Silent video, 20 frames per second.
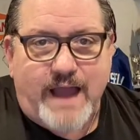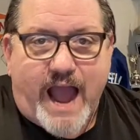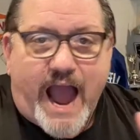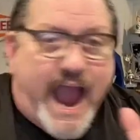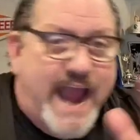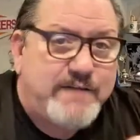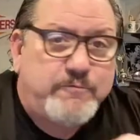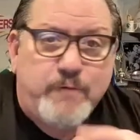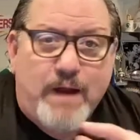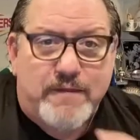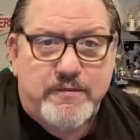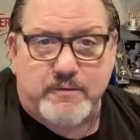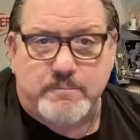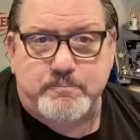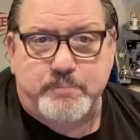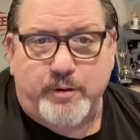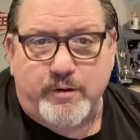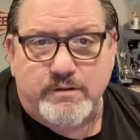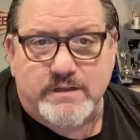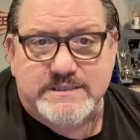I'd rather
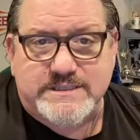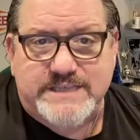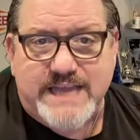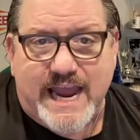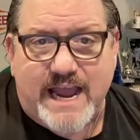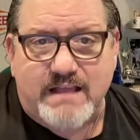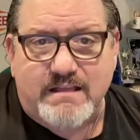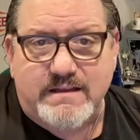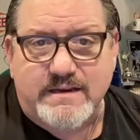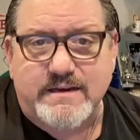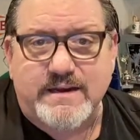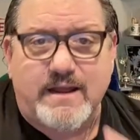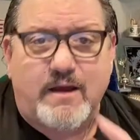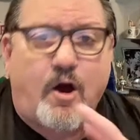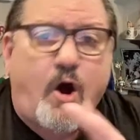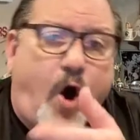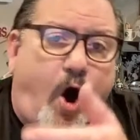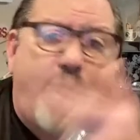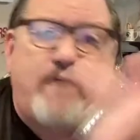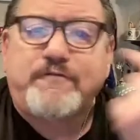pull a talent
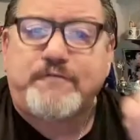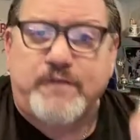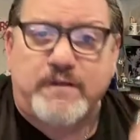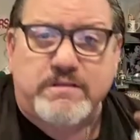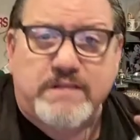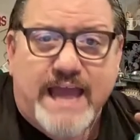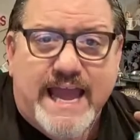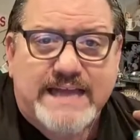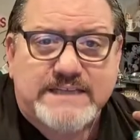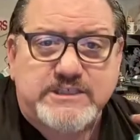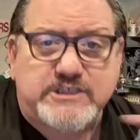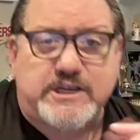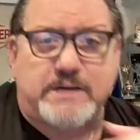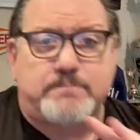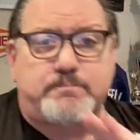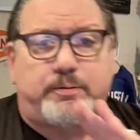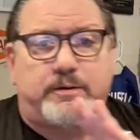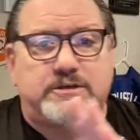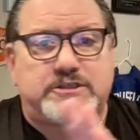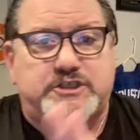off the ledge than
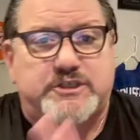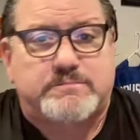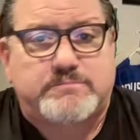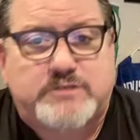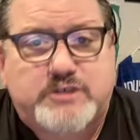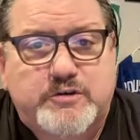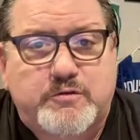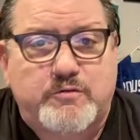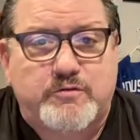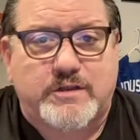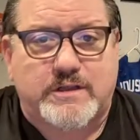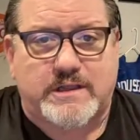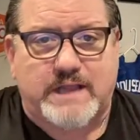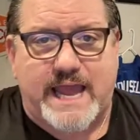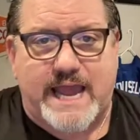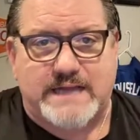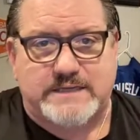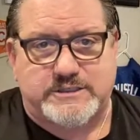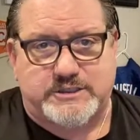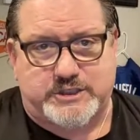push him to the
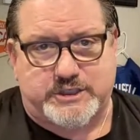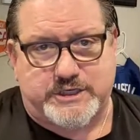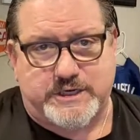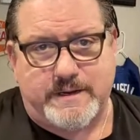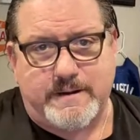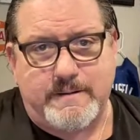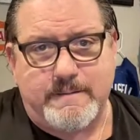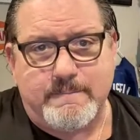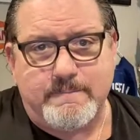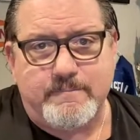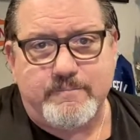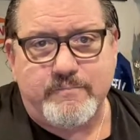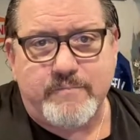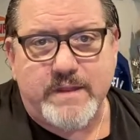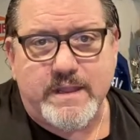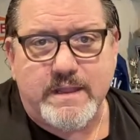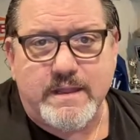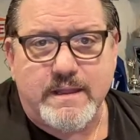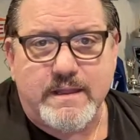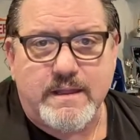ledge.
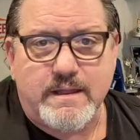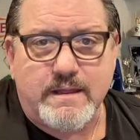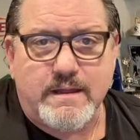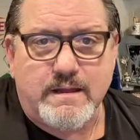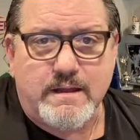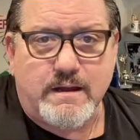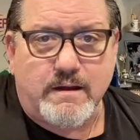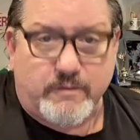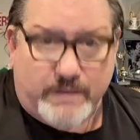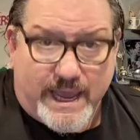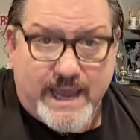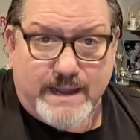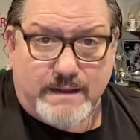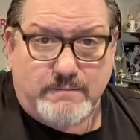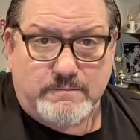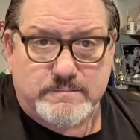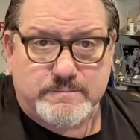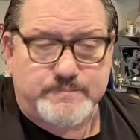Okay?